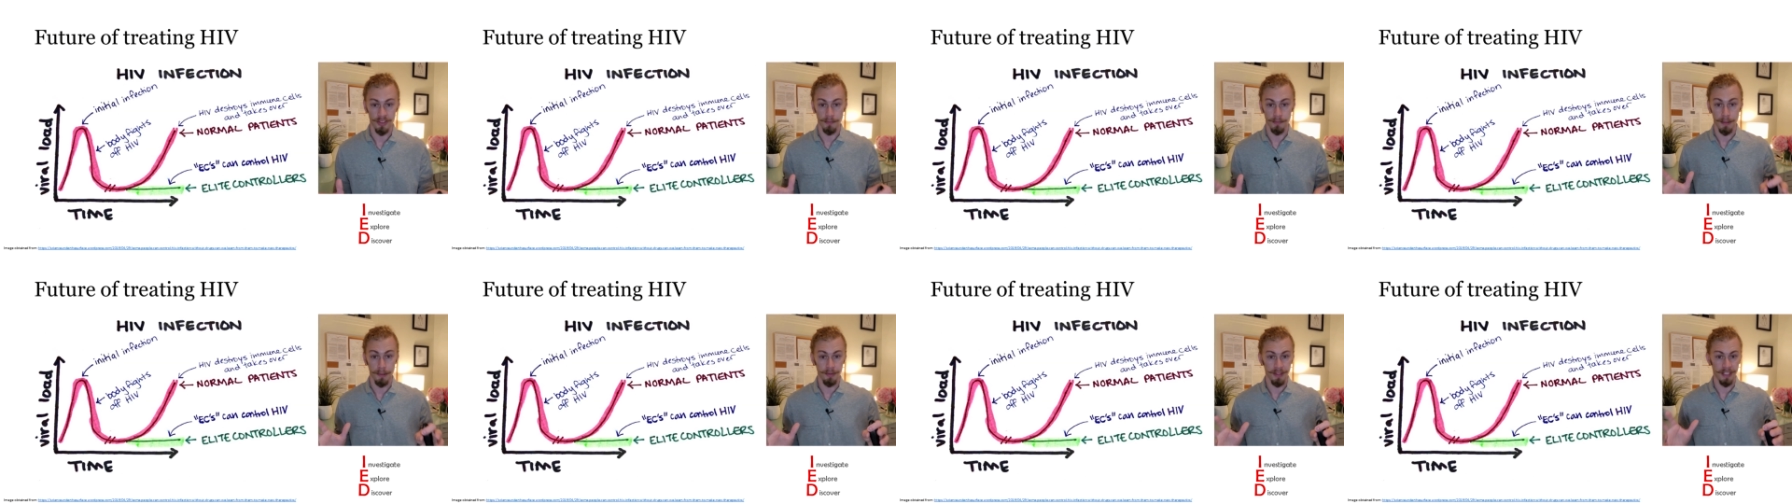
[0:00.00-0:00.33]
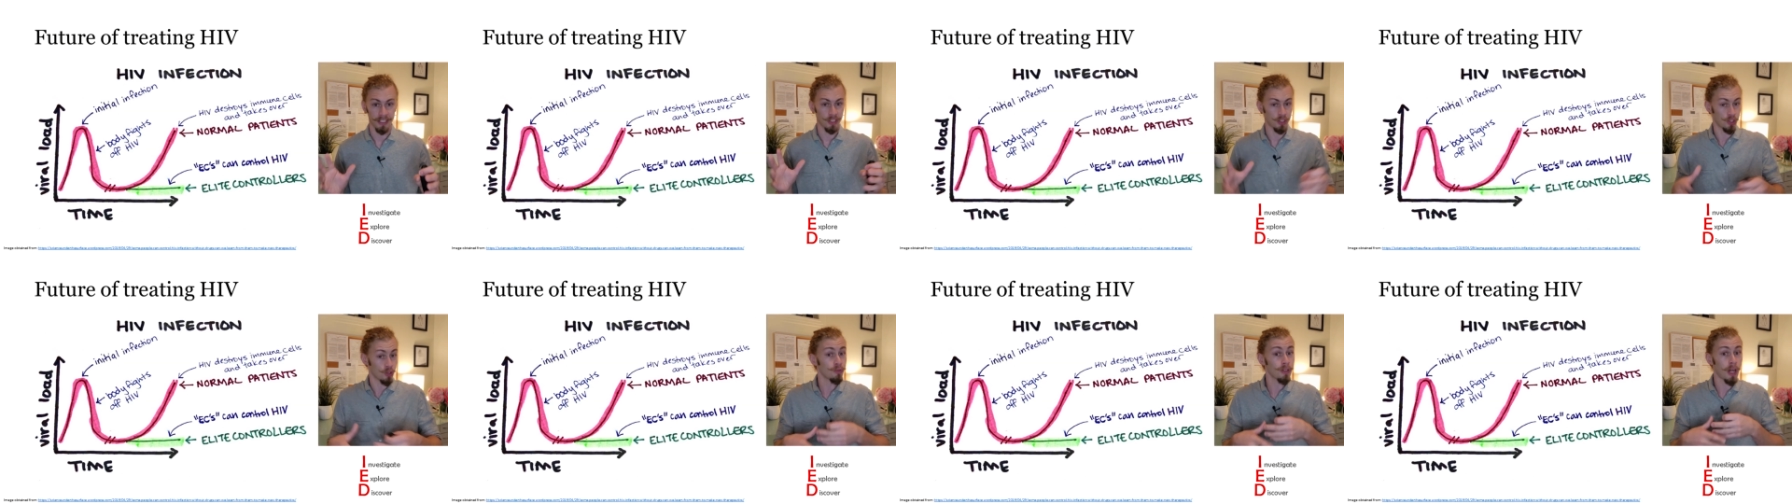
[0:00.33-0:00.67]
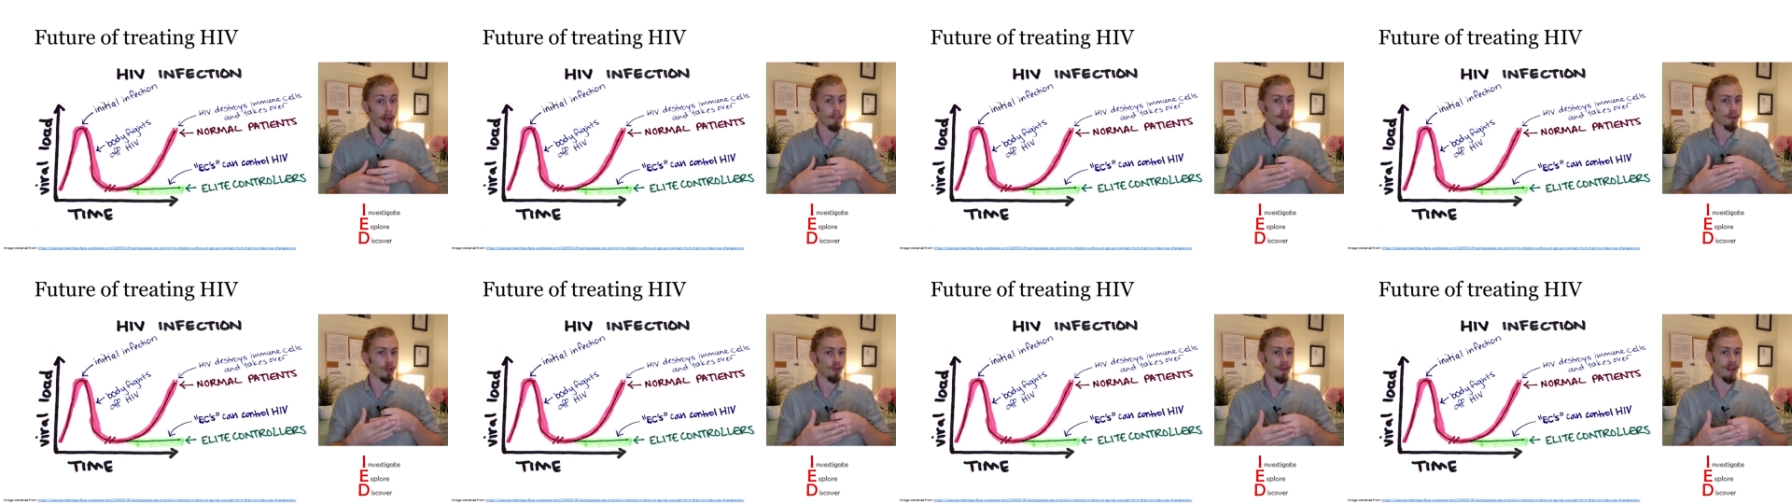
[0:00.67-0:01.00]
so people that do
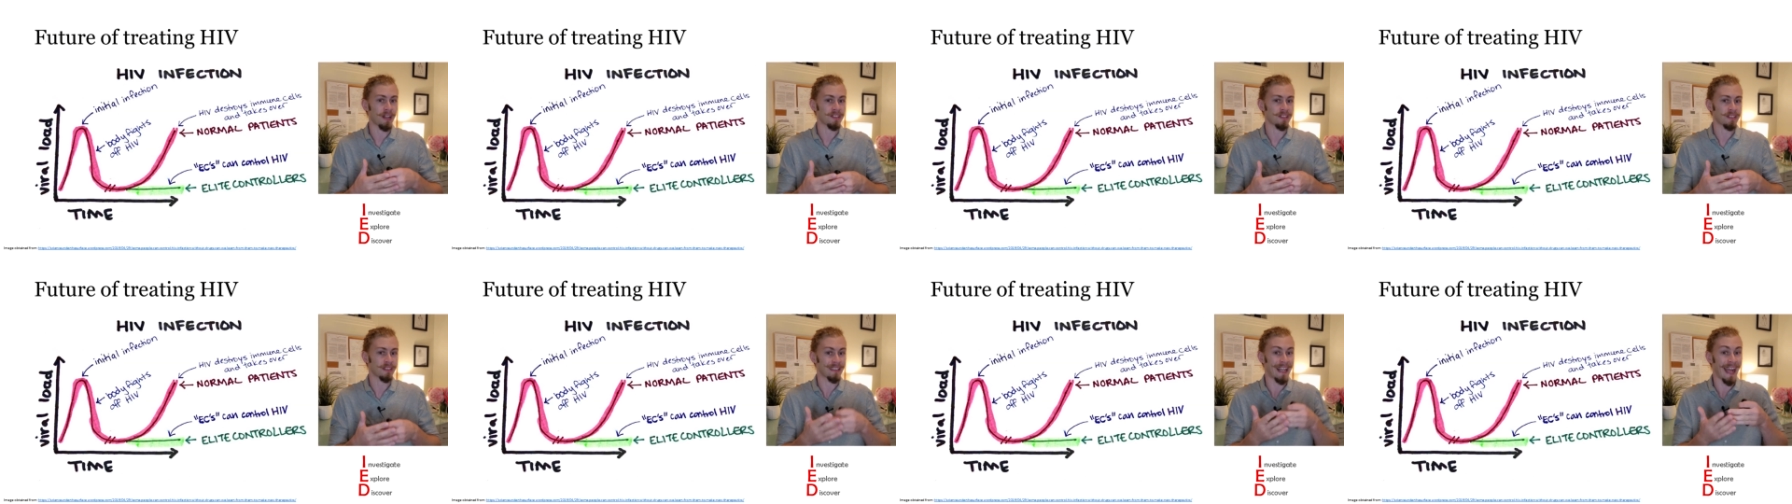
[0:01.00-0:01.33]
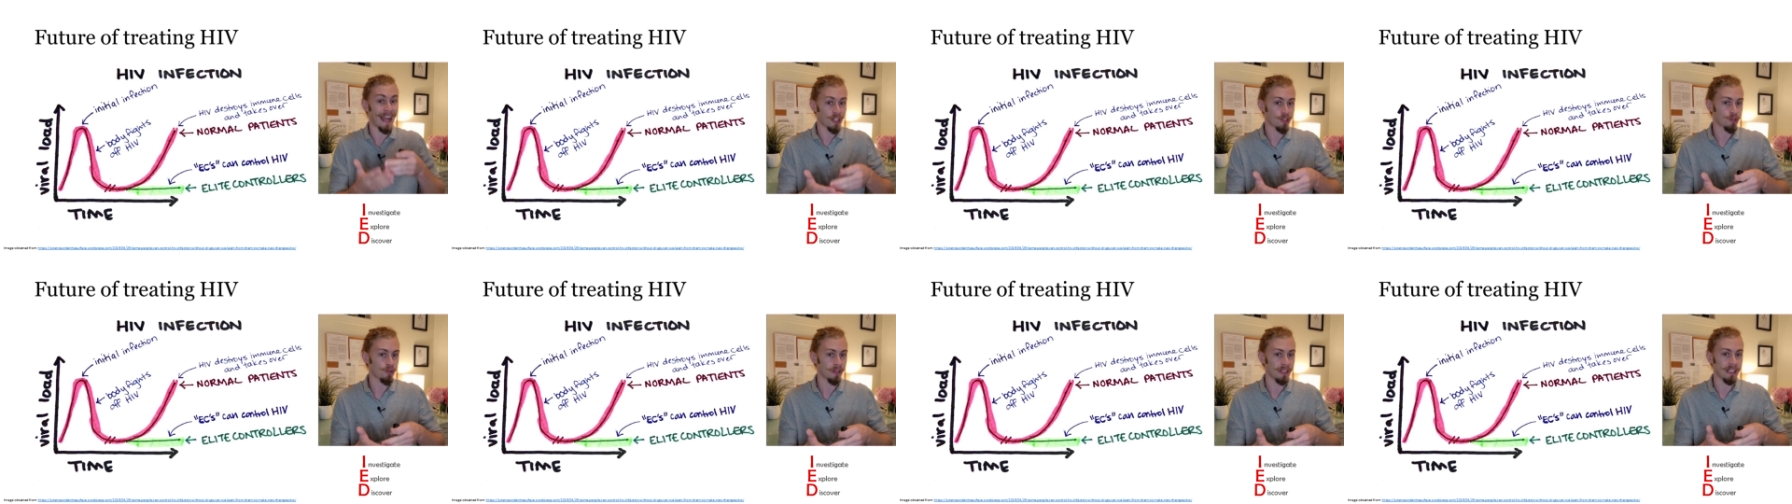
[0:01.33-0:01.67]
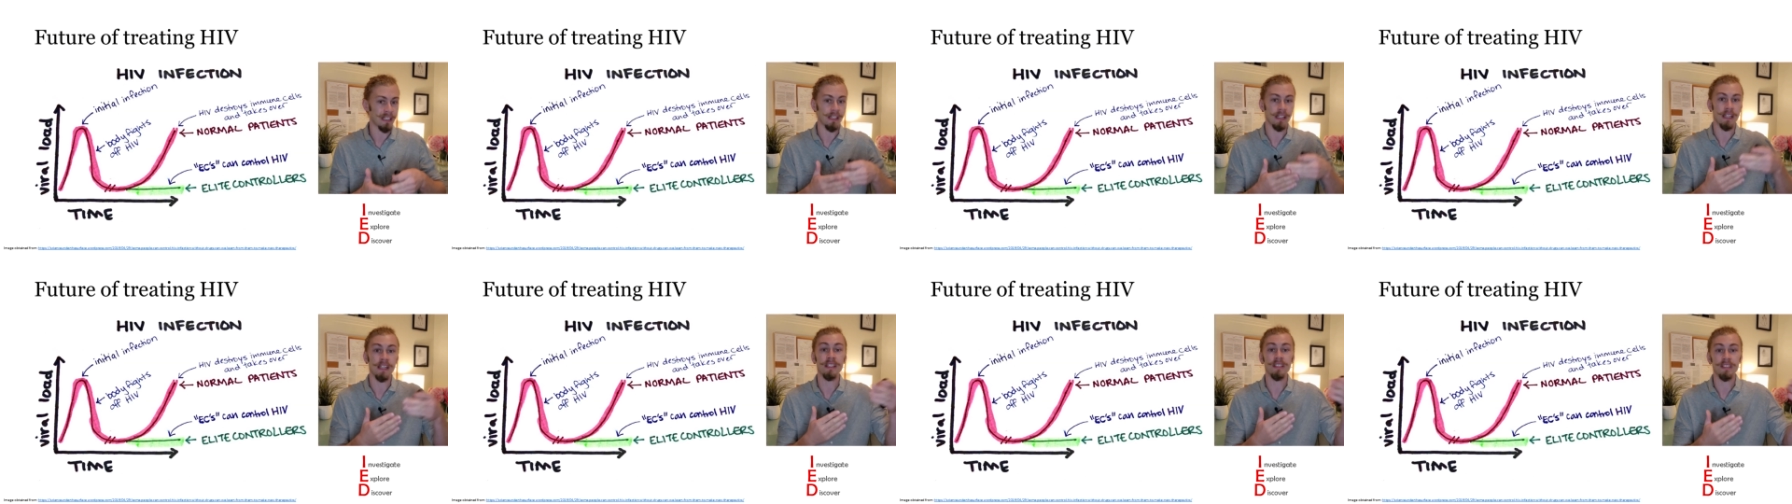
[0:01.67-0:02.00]
not progress
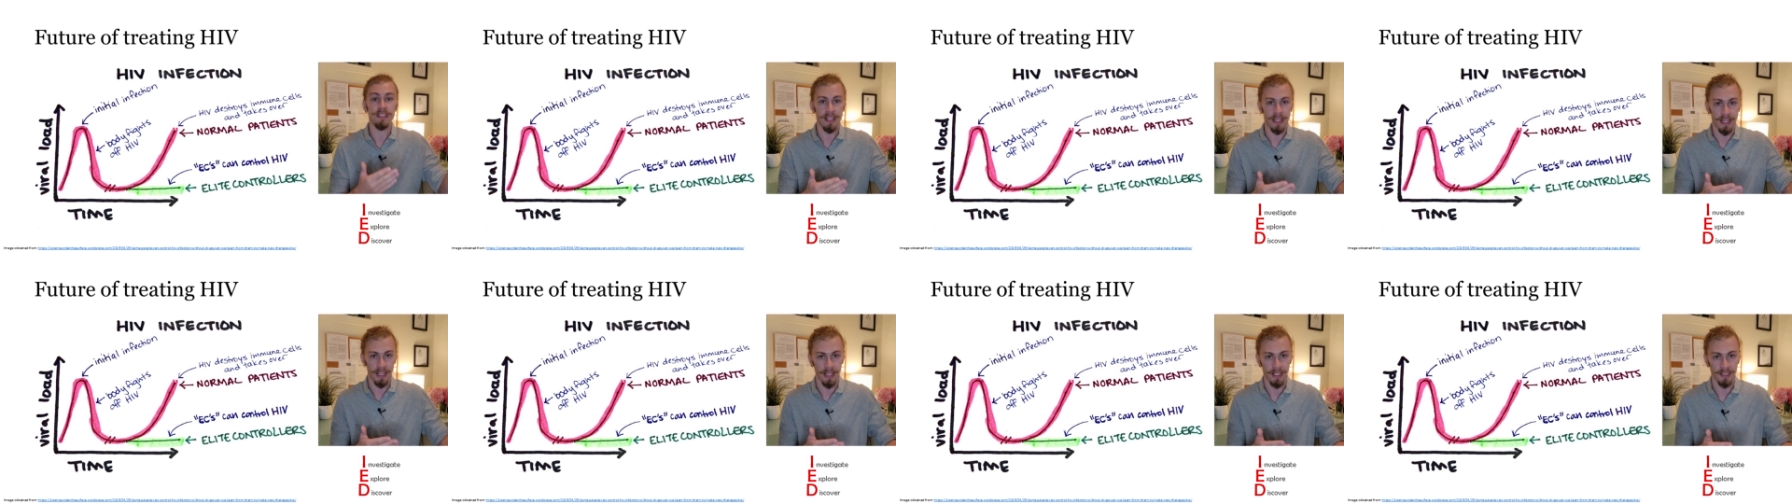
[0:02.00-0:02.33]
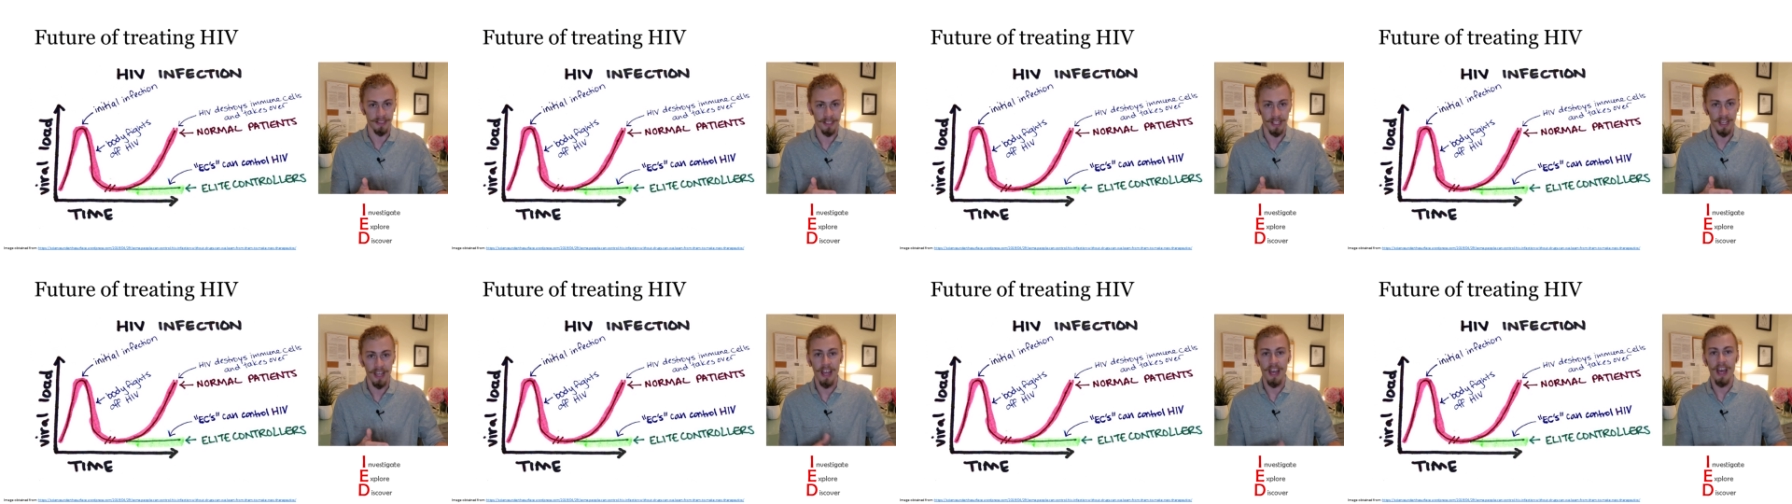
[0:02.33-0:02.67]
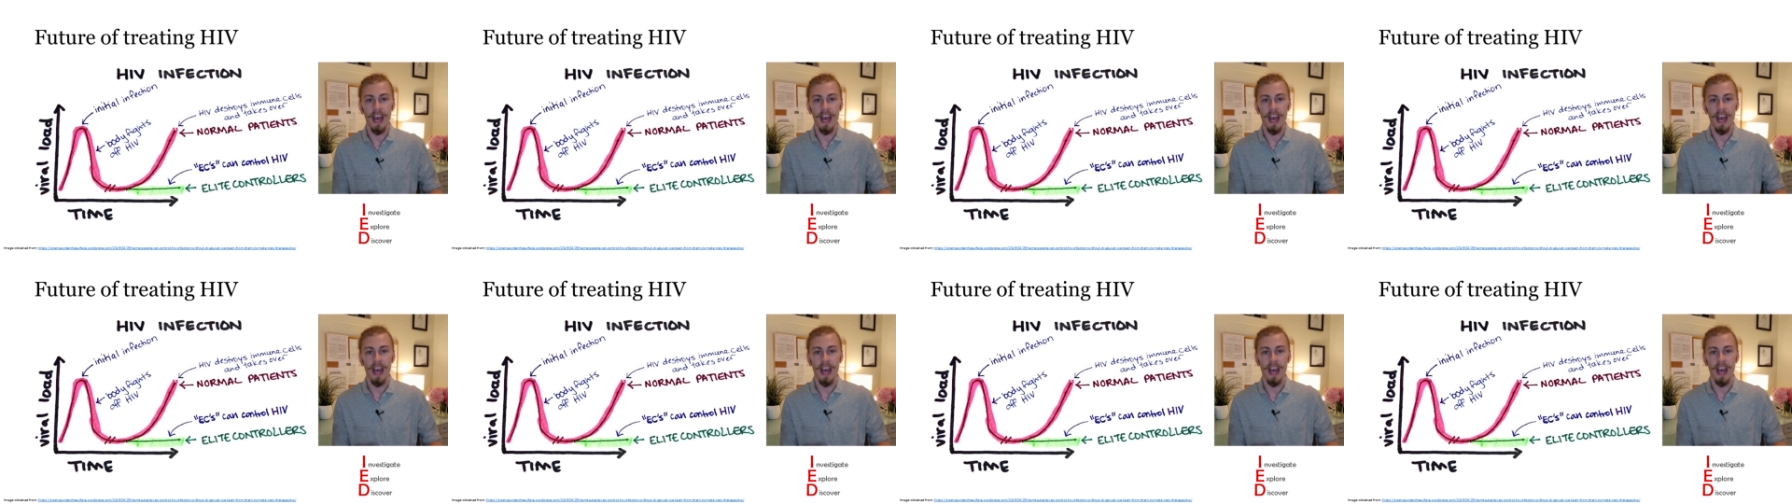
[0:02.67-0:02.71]
naturally into AIDS,